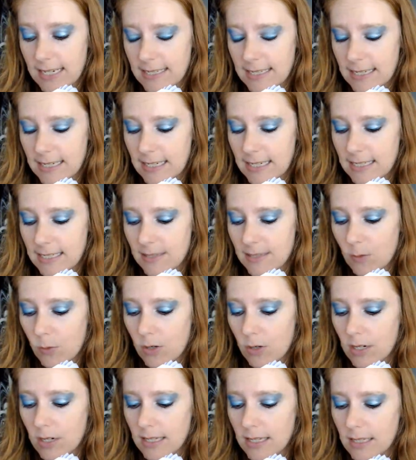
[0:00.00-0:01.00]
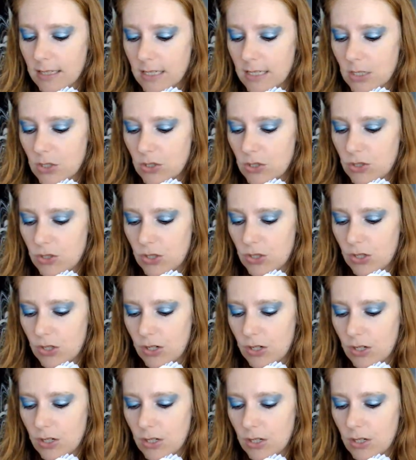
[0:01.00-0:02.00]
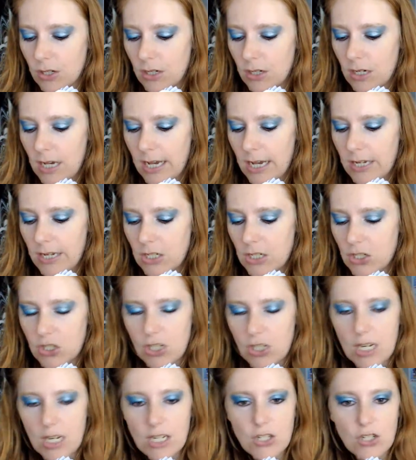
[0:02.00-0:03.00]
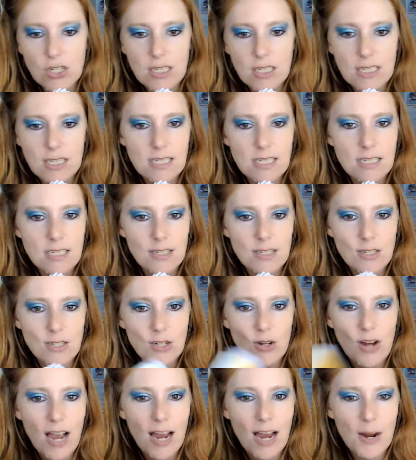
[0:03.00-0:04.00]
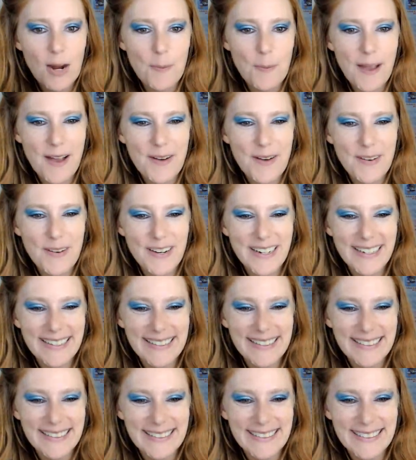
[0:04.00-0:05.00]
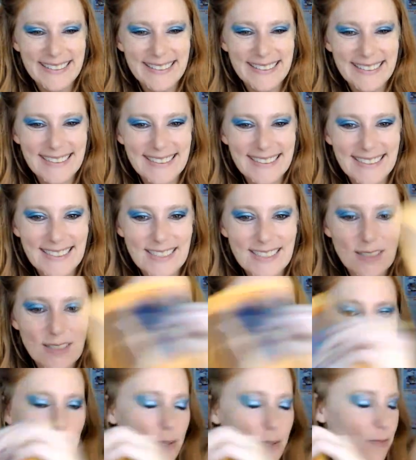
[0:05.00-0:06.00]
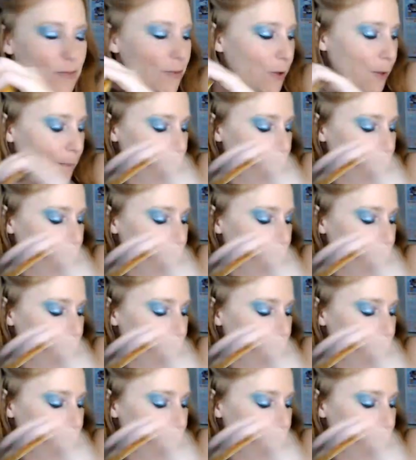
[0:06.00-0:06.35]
It is the work that leads you to your initiations, to your higher power. It's very beautiful.